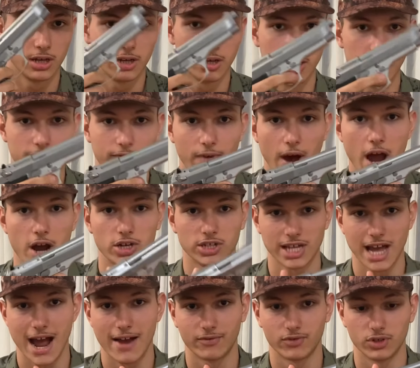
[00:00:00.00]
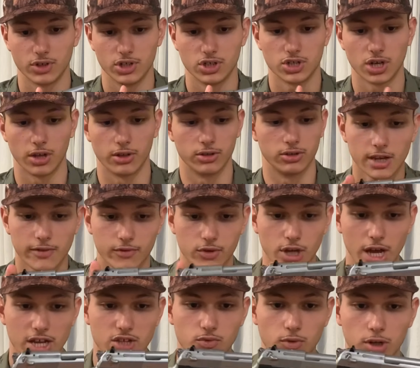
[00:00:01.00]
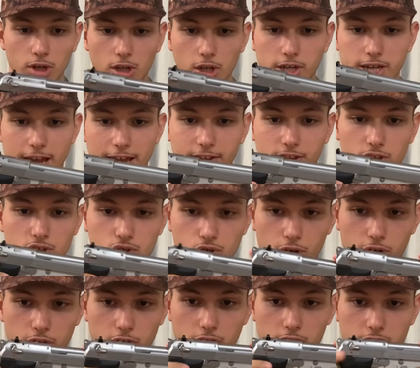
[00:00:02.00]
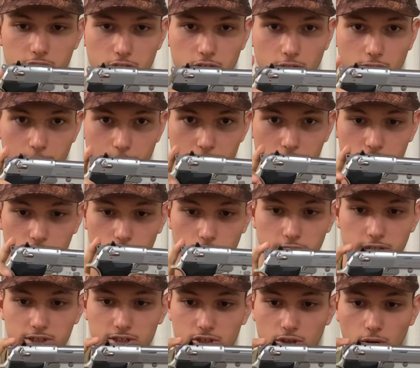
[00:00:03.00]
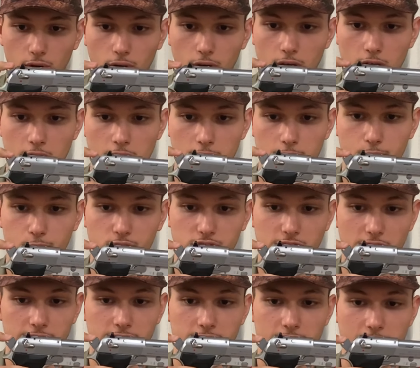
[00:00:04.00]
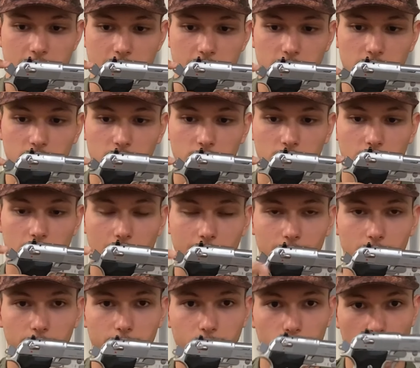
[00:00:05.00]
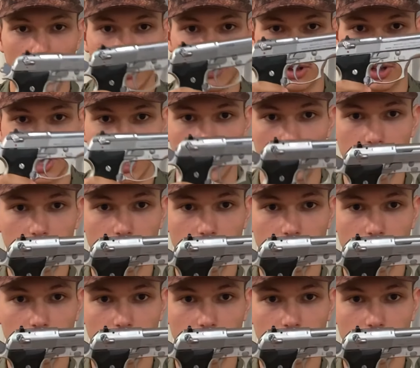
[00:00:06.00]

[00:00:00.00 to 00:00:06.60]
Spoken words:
it fires after each other. If you guys want to look at the trigger, here, let me do this. So pretend that I have a round in there,